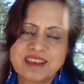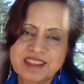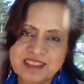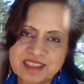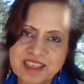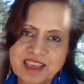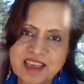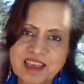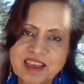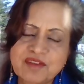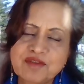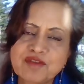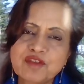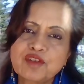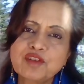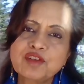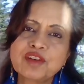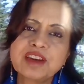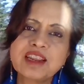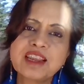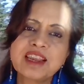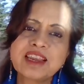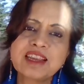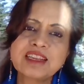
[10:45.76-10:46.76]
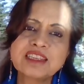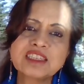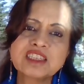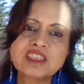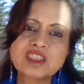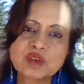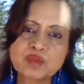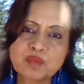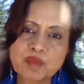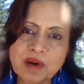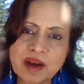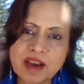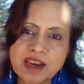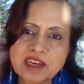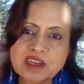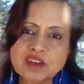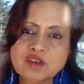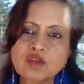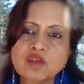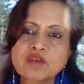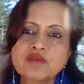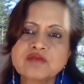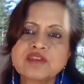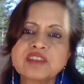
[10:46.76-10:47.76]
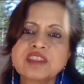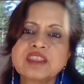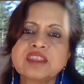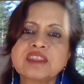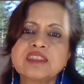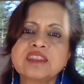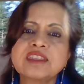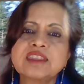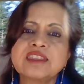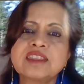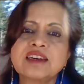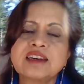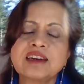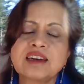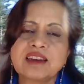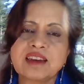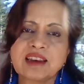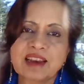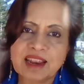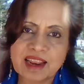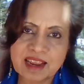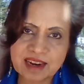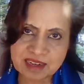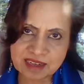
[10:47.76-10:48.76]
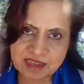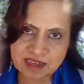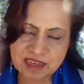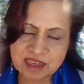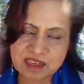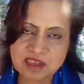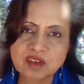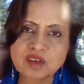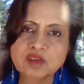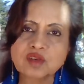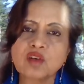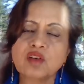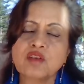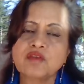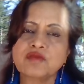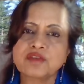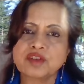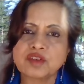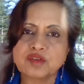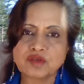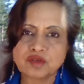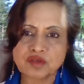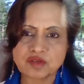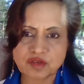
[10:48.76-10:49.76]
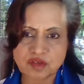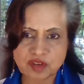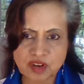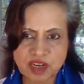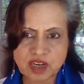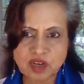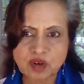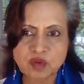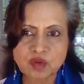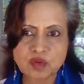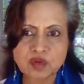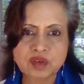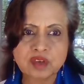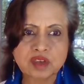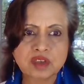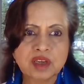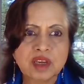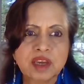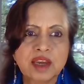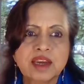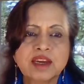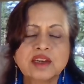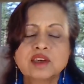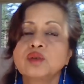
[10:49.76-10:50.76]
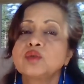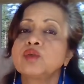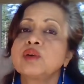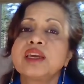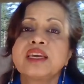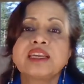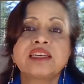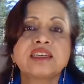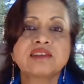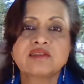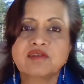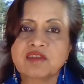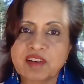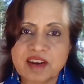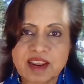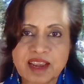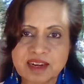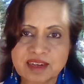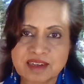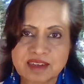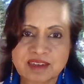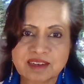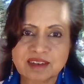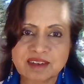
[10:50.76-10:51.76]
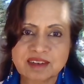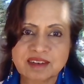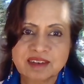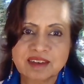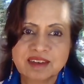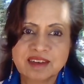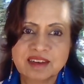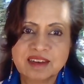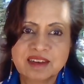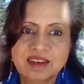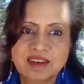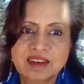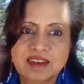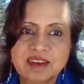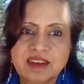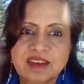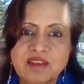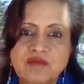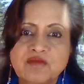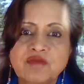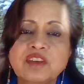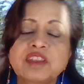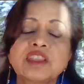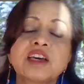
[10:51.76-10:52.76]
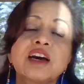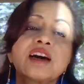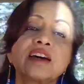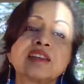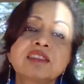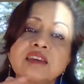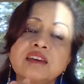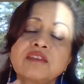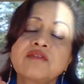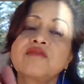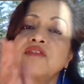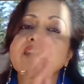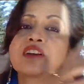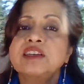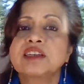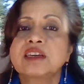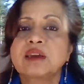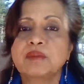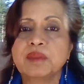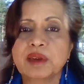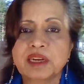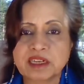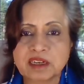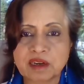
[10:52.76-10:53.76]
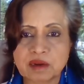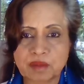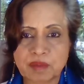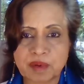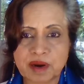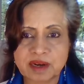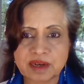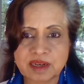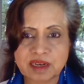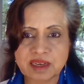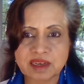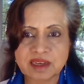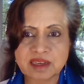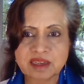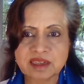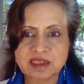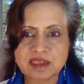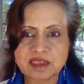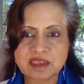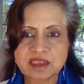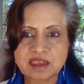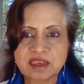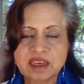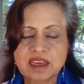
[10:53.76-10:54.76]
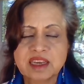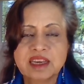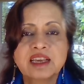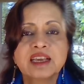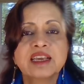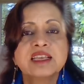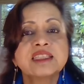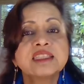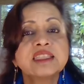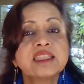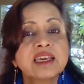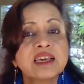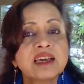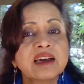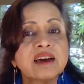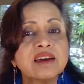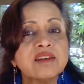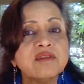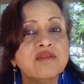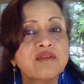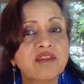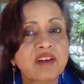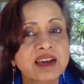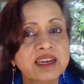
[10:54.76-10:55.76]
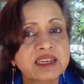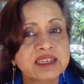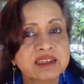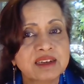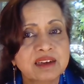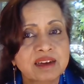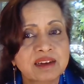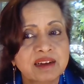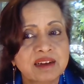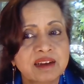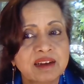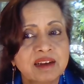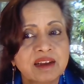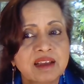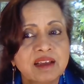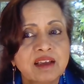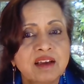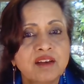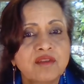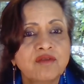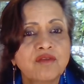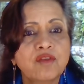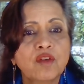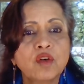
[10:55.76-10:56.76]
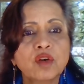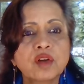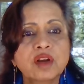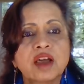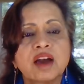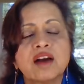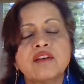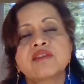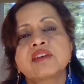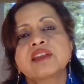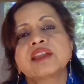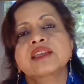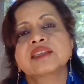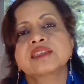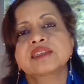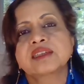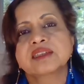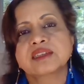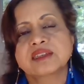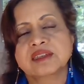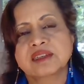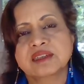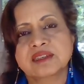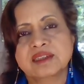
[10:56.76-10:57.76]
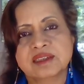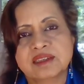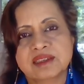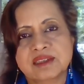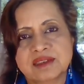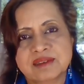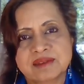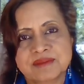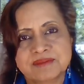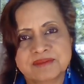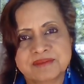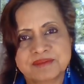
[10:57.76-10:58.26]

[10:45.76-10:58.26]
Therefore, in spite of the reluctance of neutrinos to interact with other fundamental particles, they are vital for our existence.